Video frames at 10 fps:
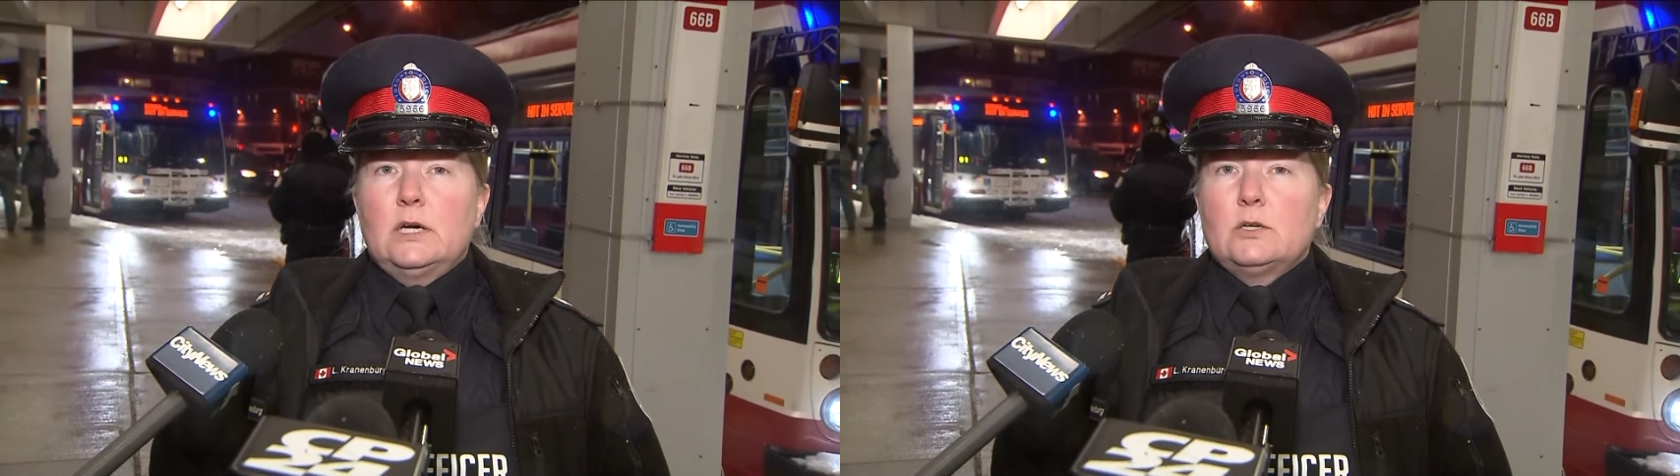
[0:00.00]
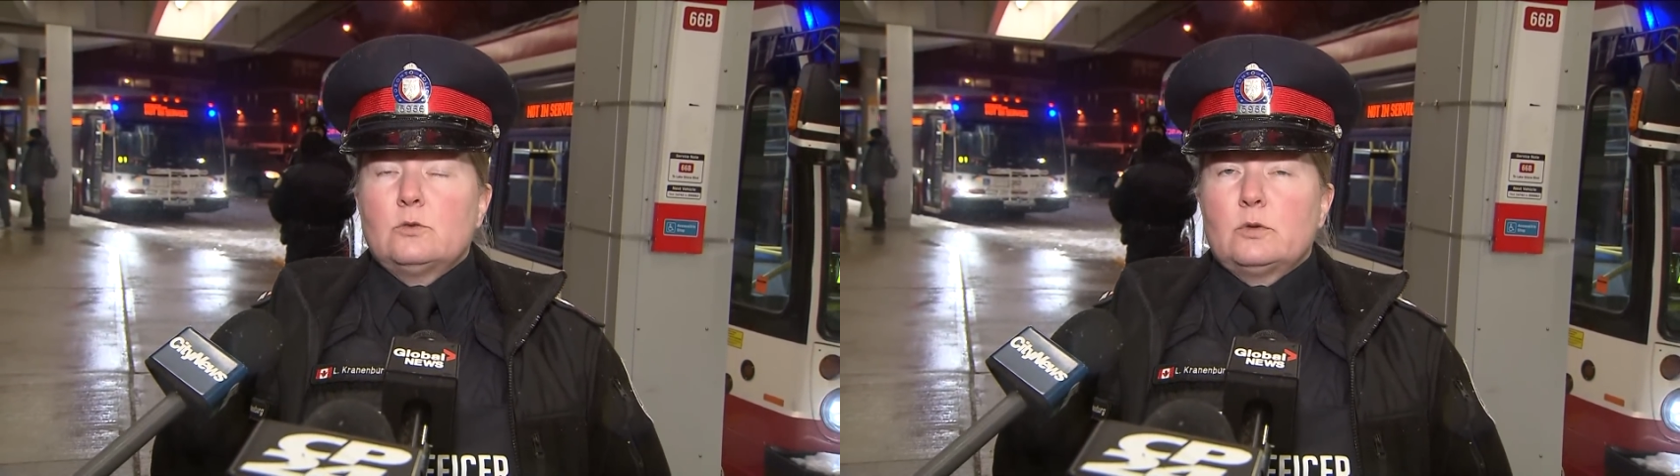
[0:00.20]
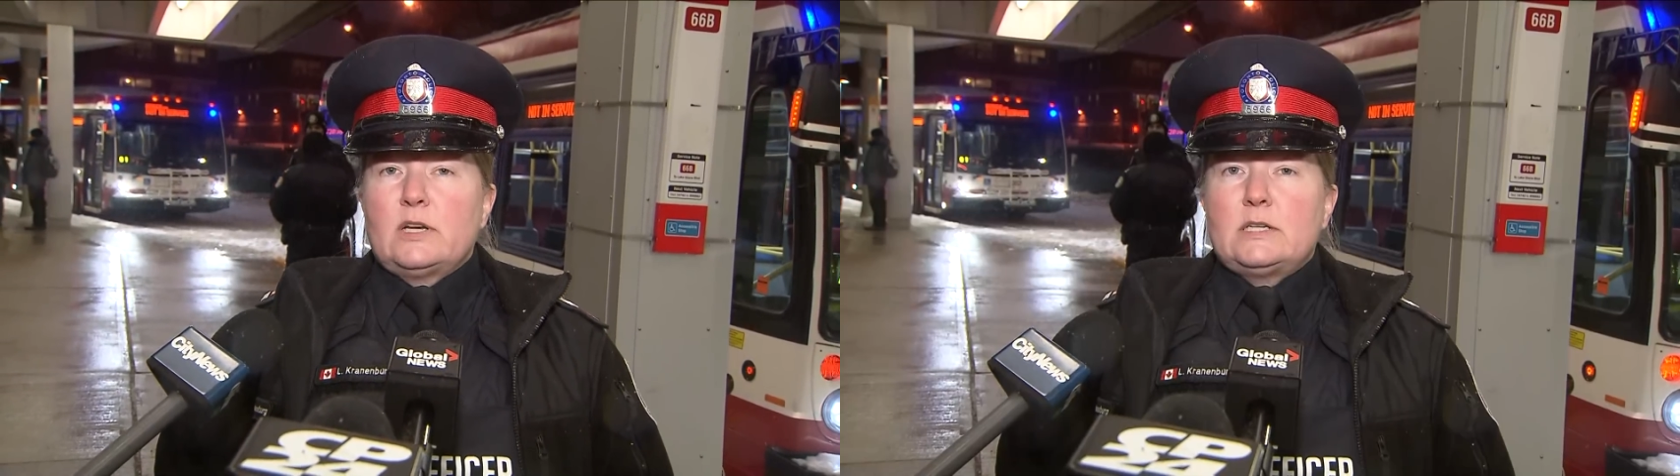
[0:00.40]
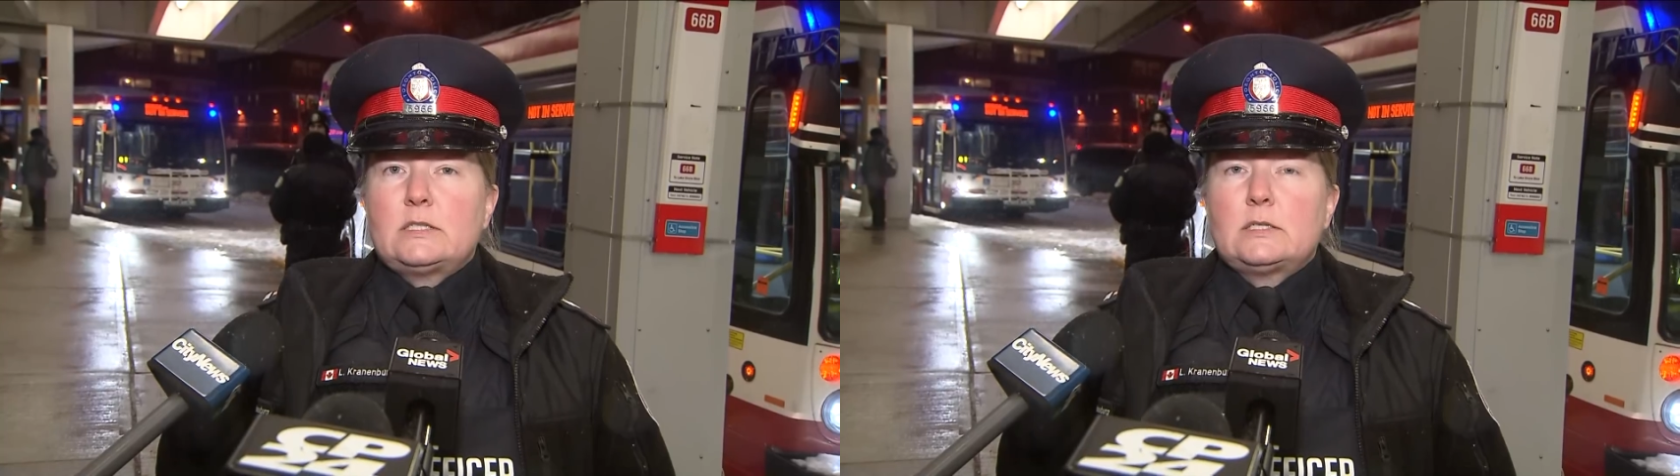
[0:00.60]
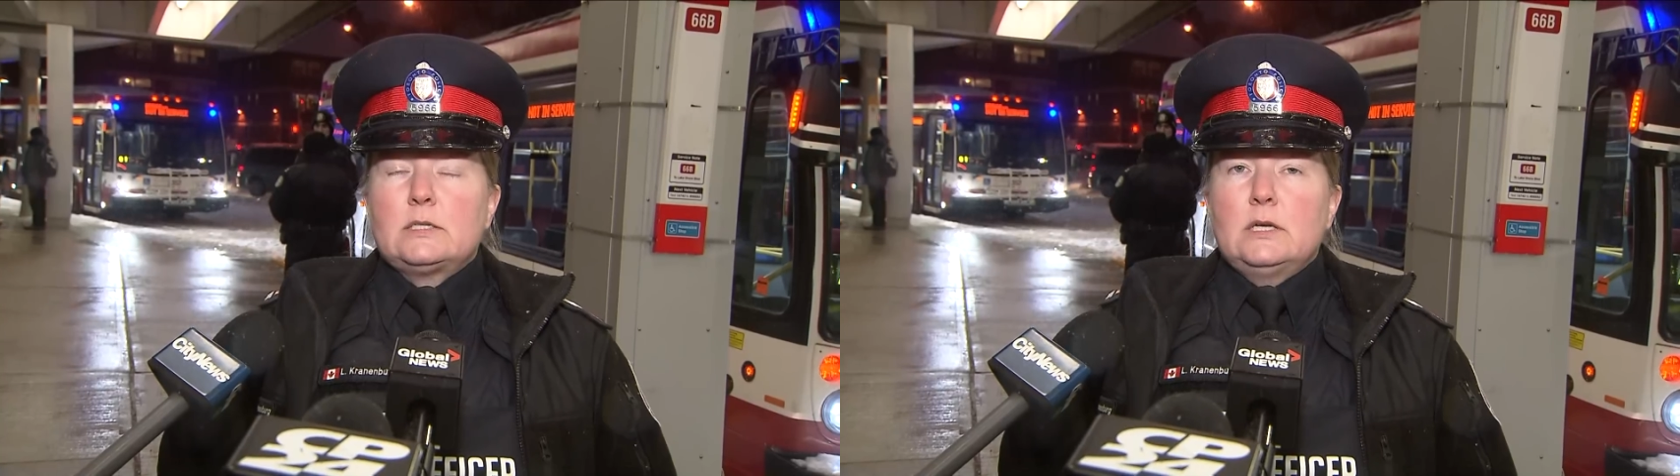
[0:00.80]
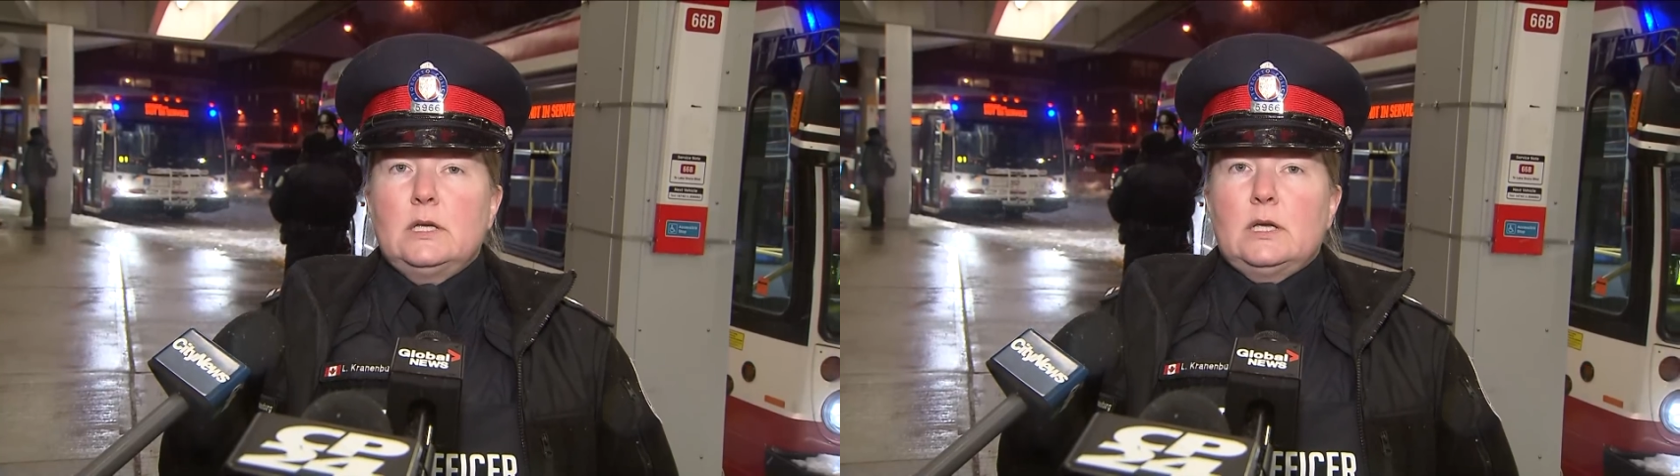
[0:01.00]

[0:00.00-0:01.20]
unknown race,